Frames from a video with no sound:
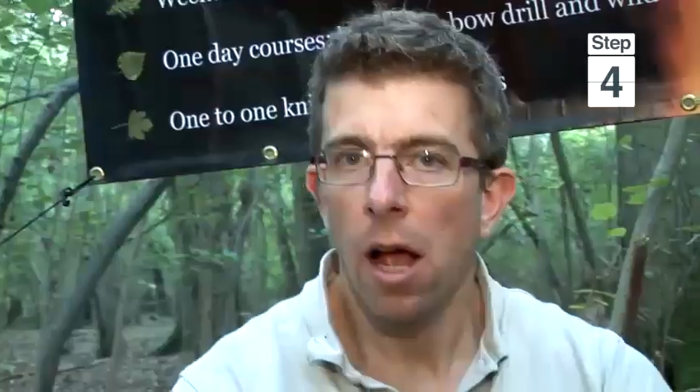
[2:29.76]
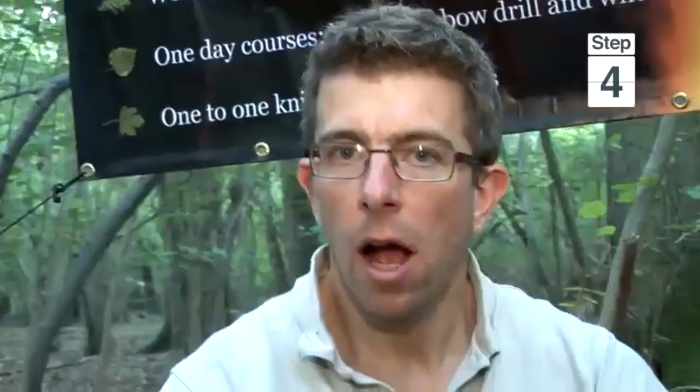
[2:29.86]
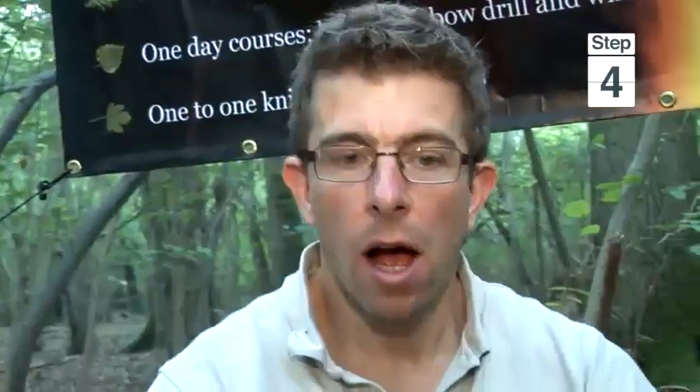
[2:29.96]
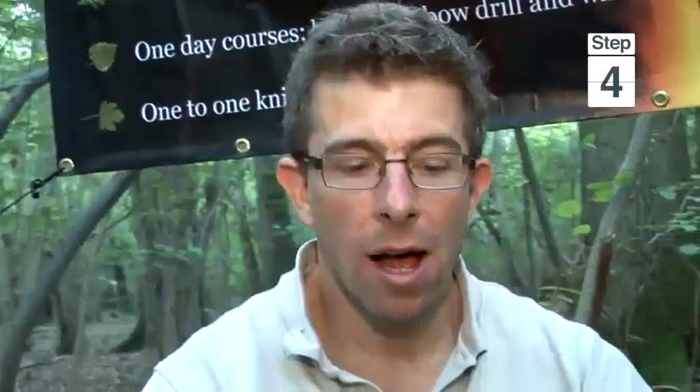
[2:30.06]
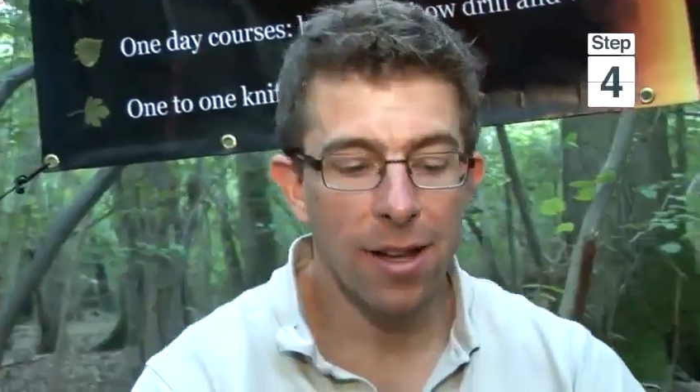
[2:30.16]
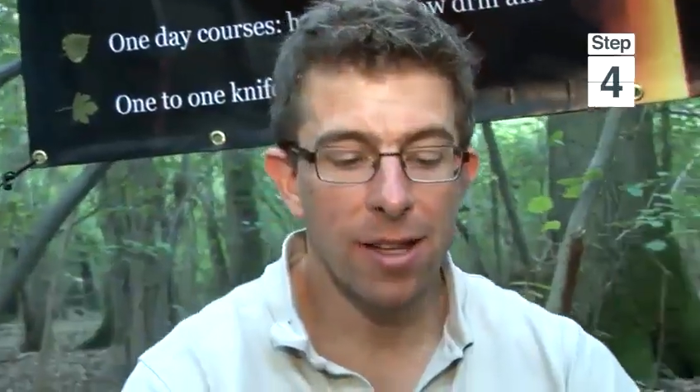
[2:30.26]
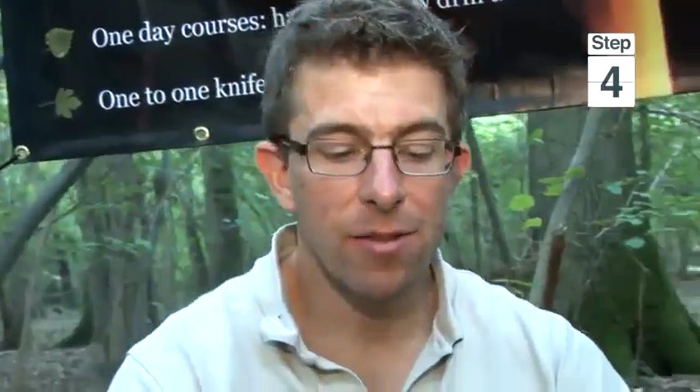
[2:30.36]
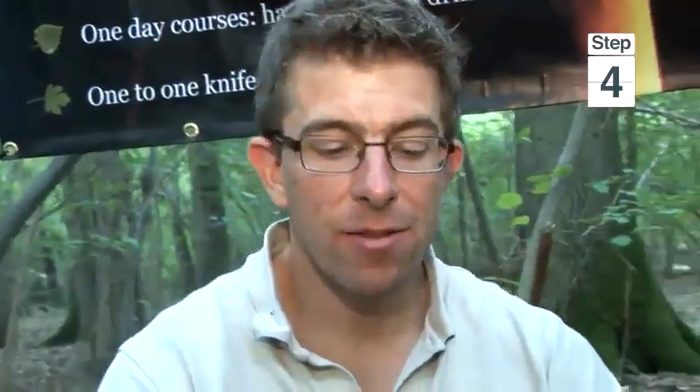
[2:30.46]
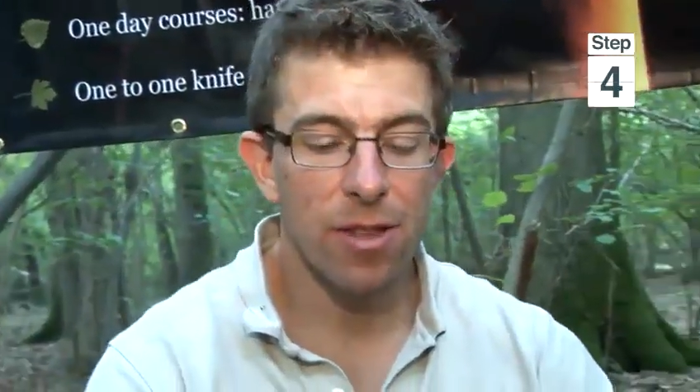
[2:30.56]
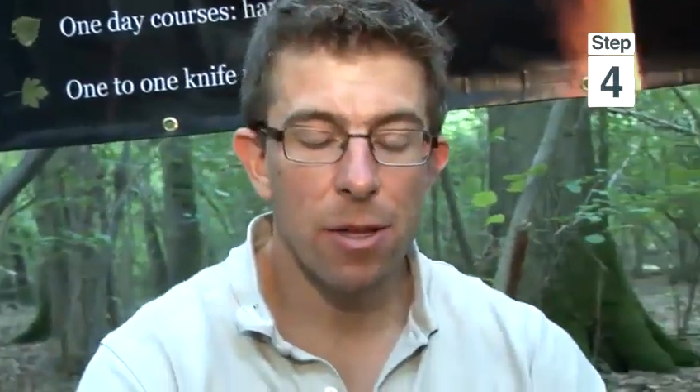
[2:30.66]
and
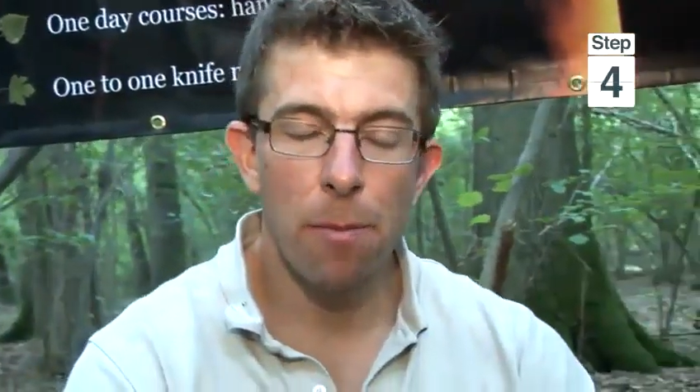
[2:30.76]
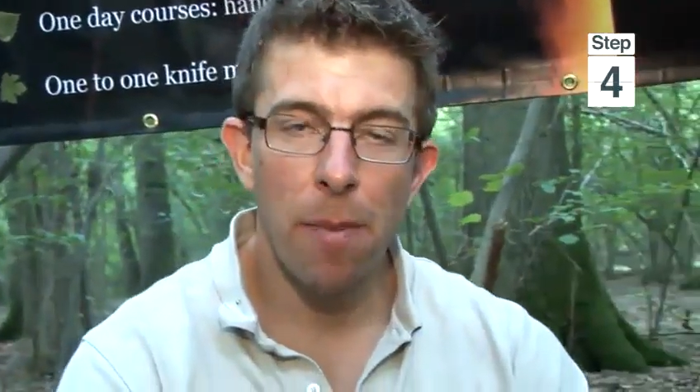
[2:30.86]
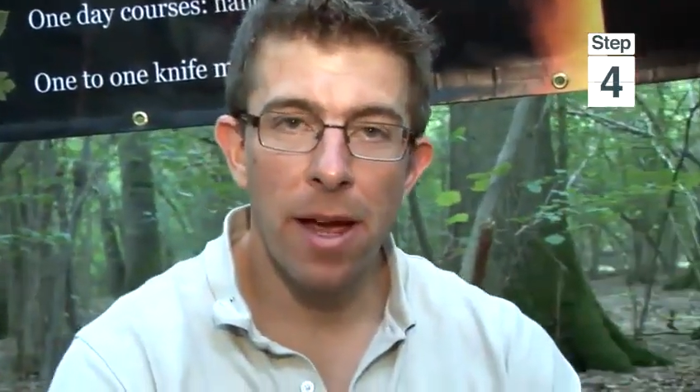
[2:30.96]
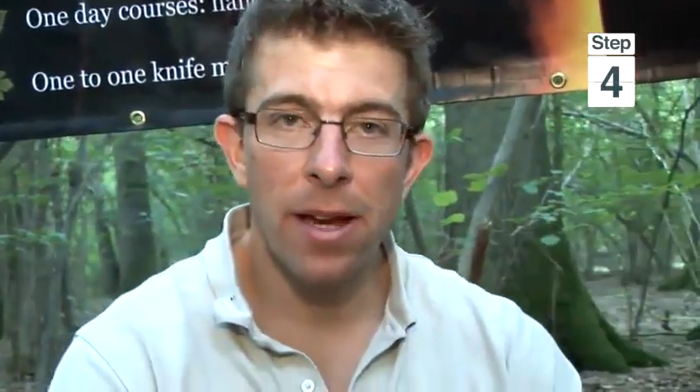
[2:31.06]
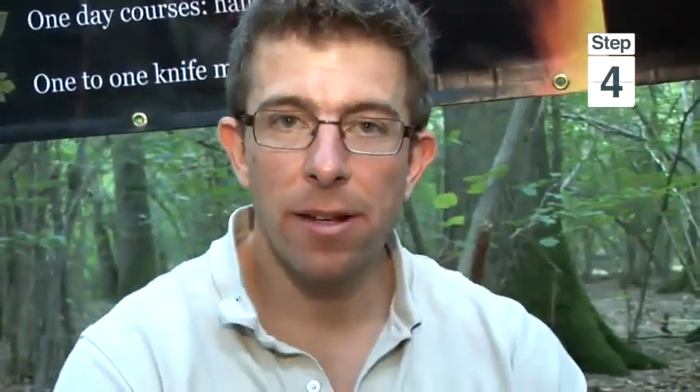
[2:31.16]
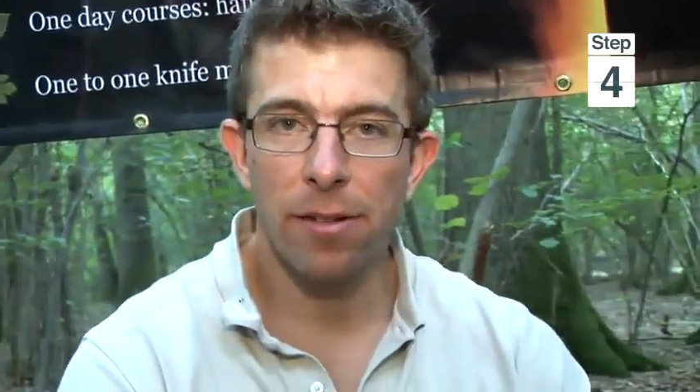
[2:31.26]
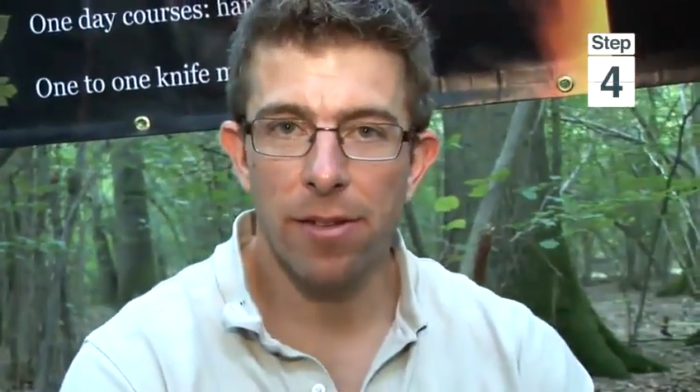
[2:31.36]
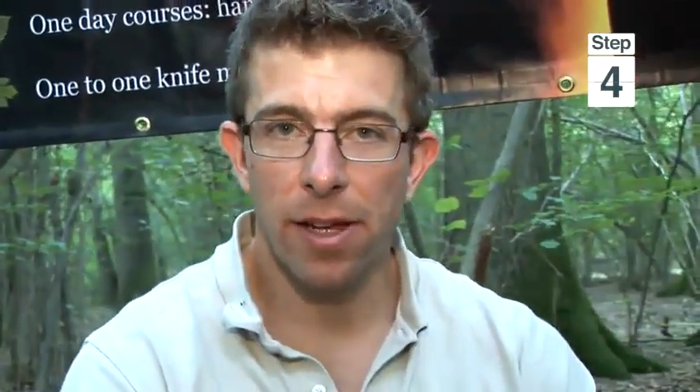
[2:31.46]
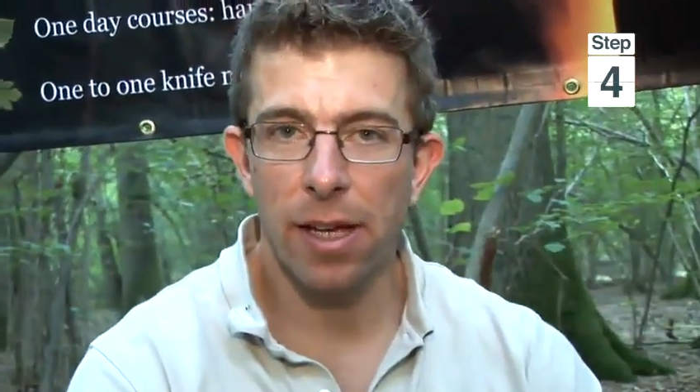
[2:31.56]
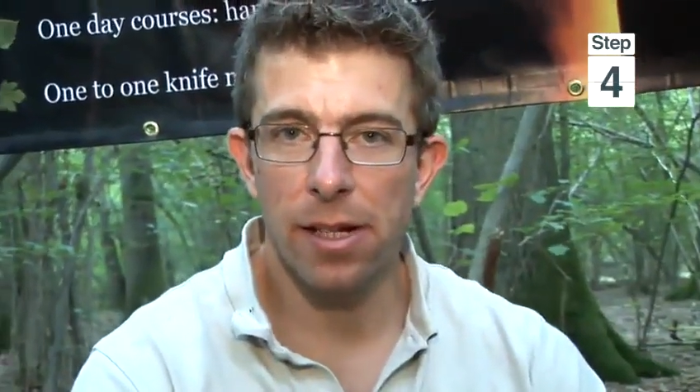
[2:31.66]
the main
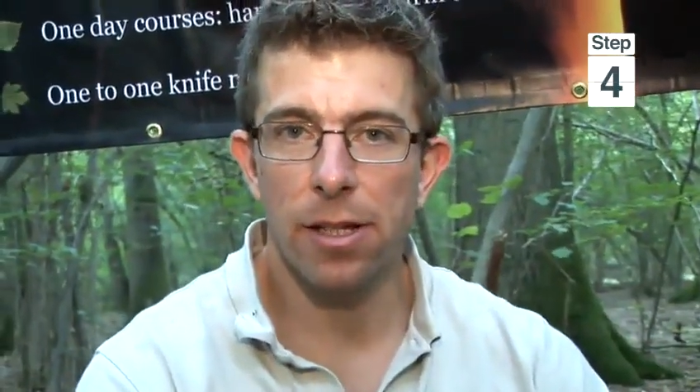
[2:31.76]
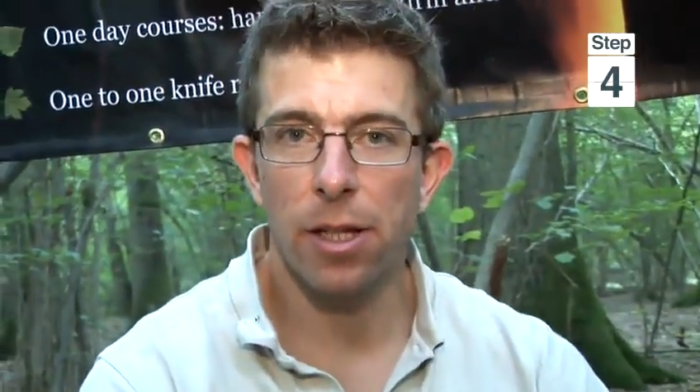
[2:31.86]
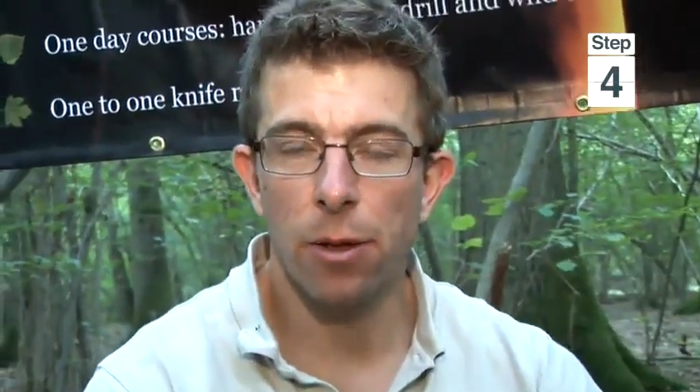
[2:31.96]
thing is that